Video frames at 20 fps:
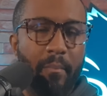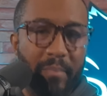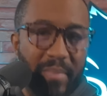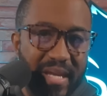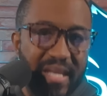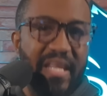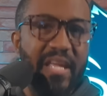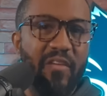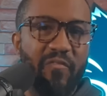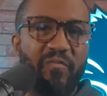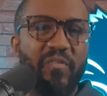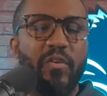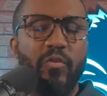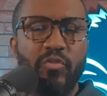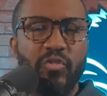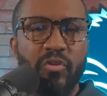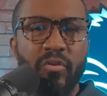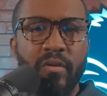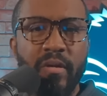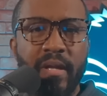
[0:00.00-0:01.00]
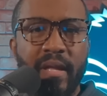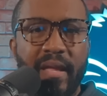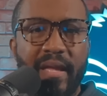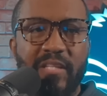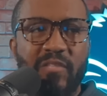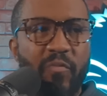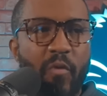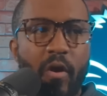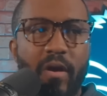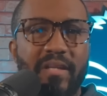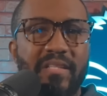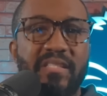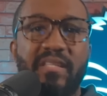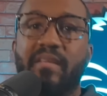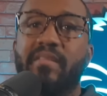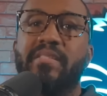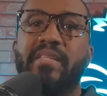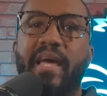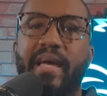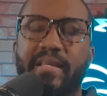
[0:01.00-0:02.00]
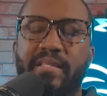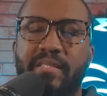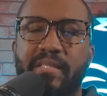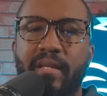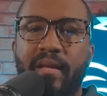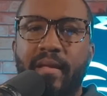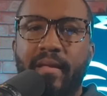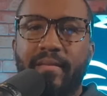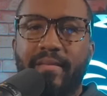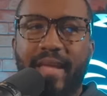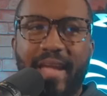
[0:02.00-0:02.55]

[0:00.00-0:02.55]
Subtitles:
immediate future as far as success.